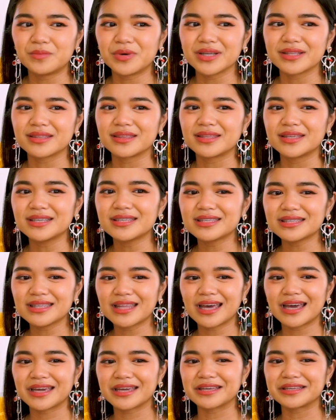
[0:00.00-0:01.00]
But this
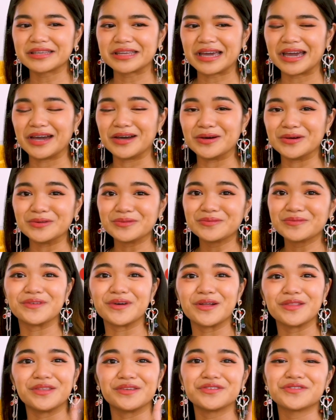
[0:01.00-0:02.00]
lying down,
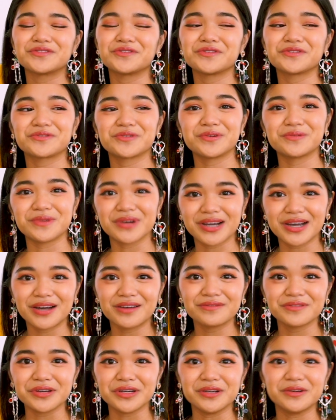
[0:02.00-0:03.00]
the surgery
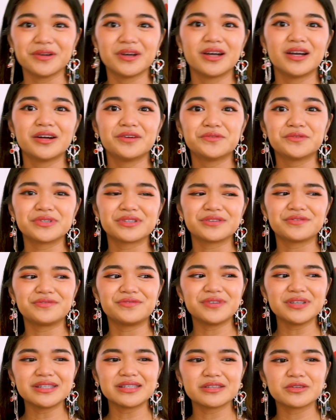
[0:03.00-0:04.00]
recovery, was a
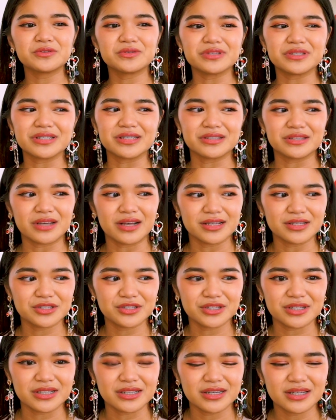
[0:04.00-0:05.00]
physical
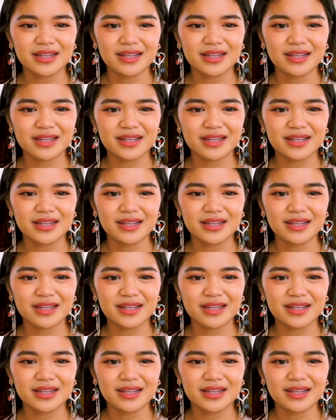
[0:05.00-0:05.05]
exhaustion.